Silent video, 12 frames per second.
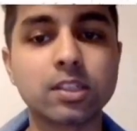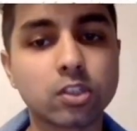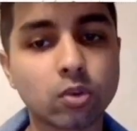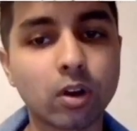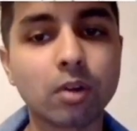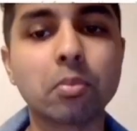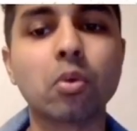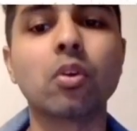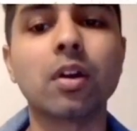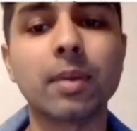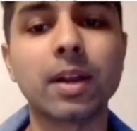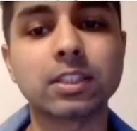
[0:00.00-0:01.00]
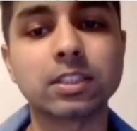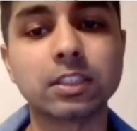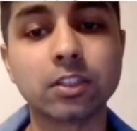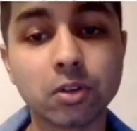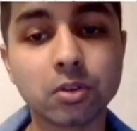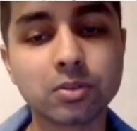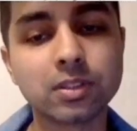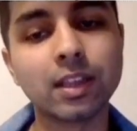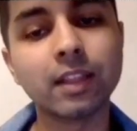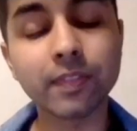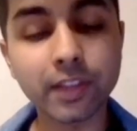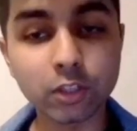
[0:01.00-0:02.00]
so our program actually knows
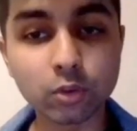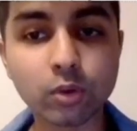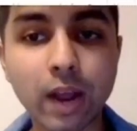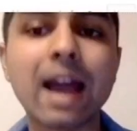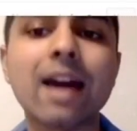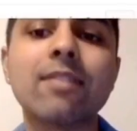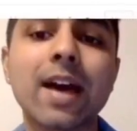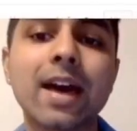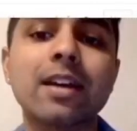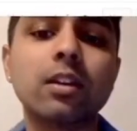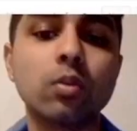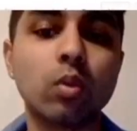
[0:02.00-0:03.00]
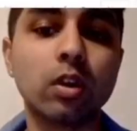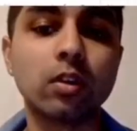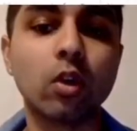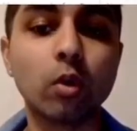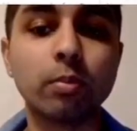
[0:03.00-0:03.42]
that you have added 1 opening